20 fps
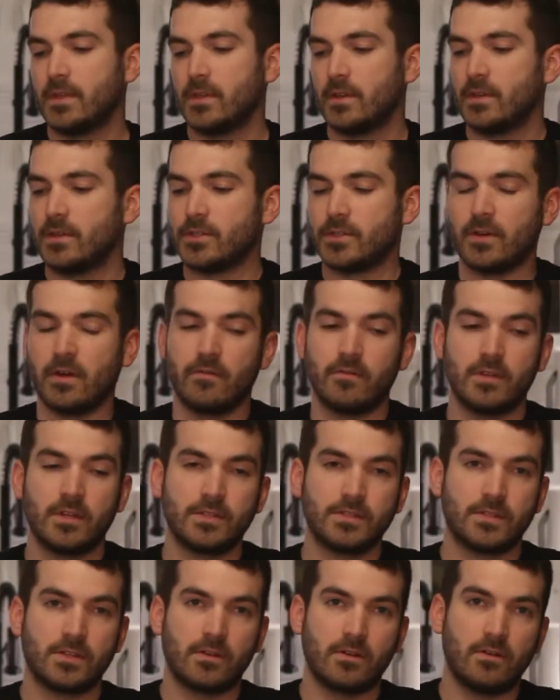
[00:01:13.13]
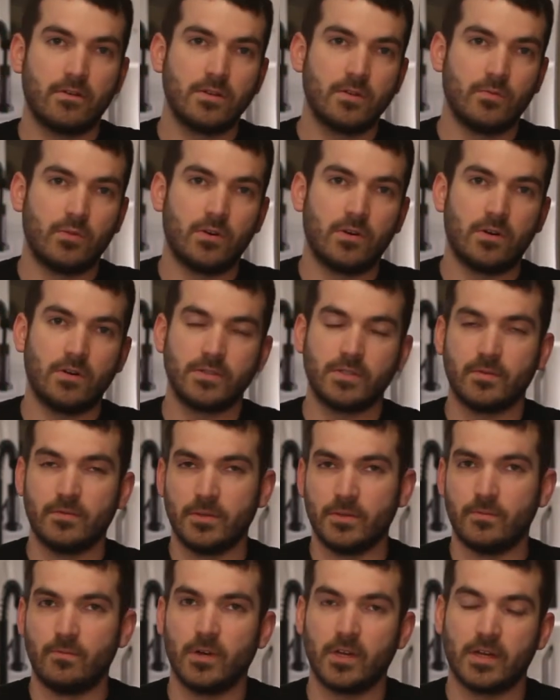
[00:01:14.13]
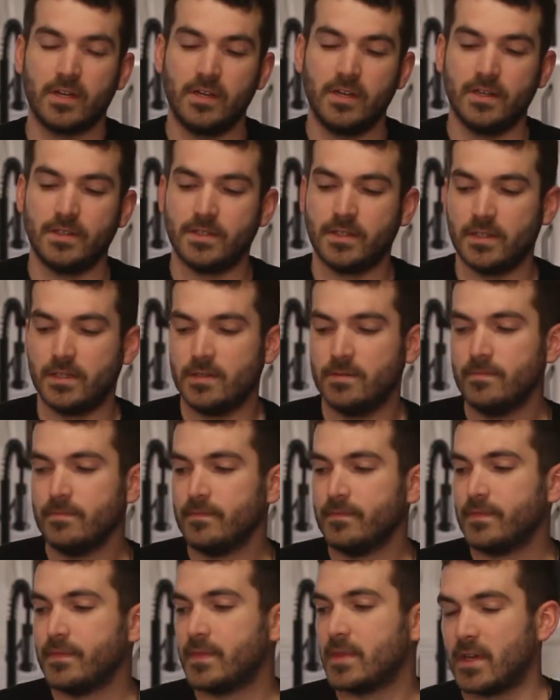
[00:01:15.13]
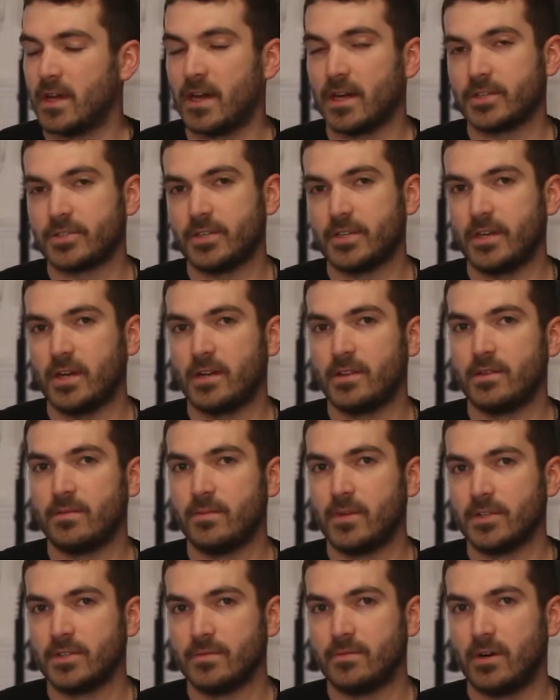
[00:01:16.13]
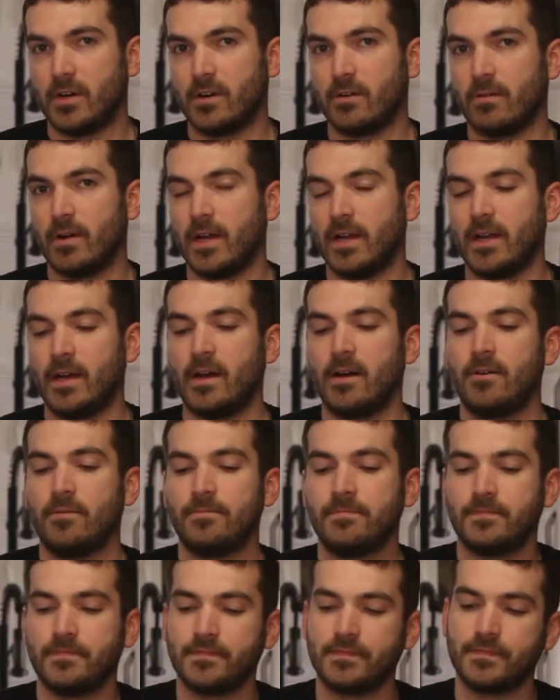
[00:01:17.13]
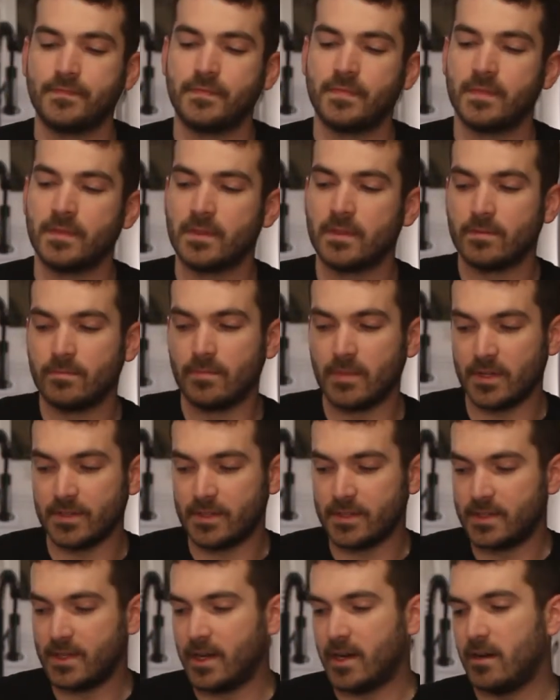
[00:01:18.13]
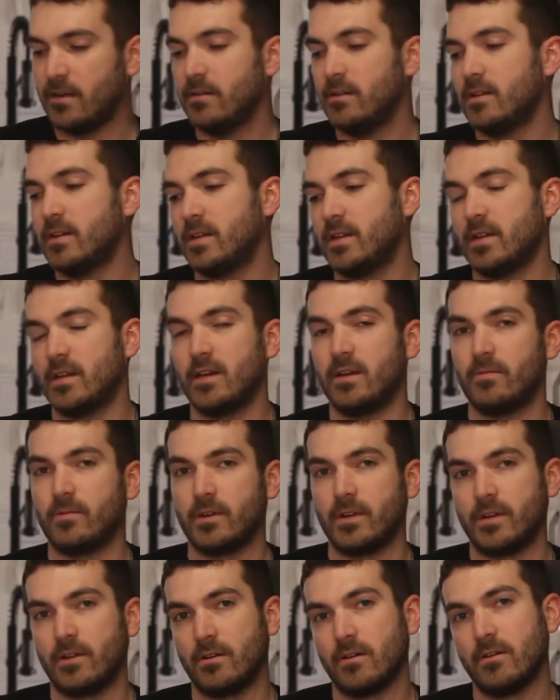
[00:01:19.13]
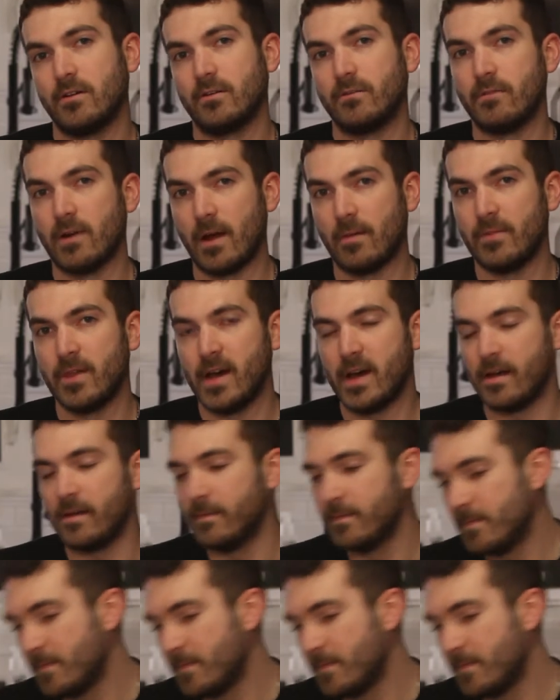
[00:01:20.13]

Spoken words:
So everything's gonna go in the bowl. It's gonna be wicked easy. I actually got the melted butter right now, melted down, and we're gonna go grab that.